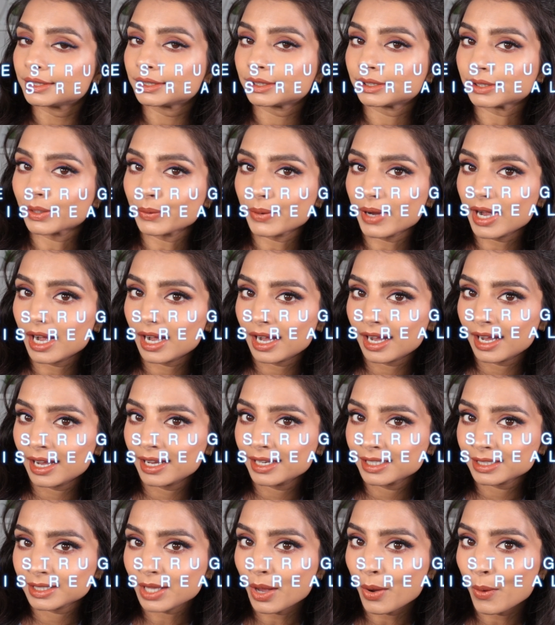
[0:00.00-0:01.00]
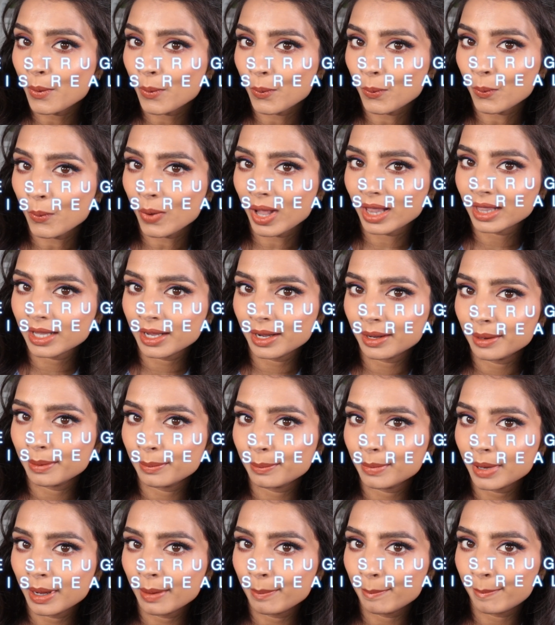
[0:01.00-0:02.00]
So guys,
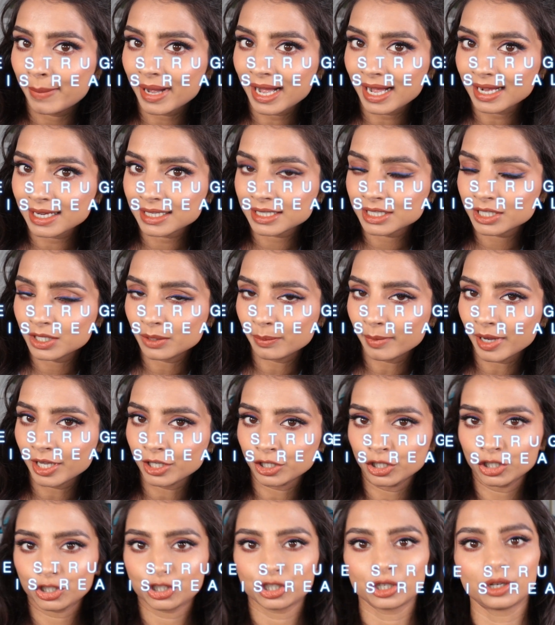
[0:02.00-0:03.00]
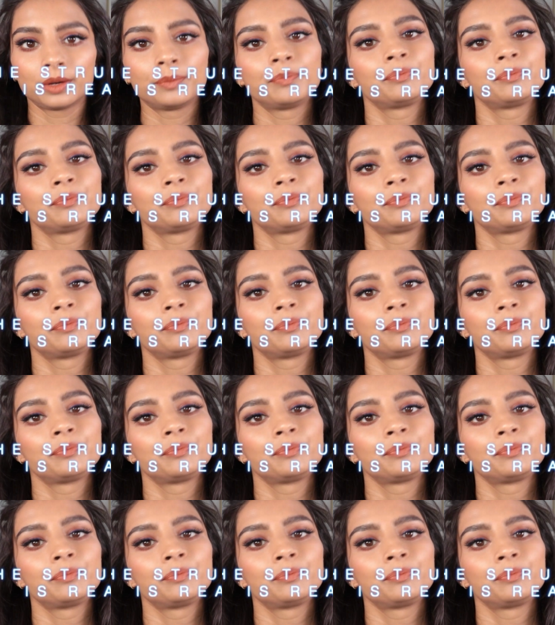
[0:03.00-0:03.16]
welcome back to my YouTube.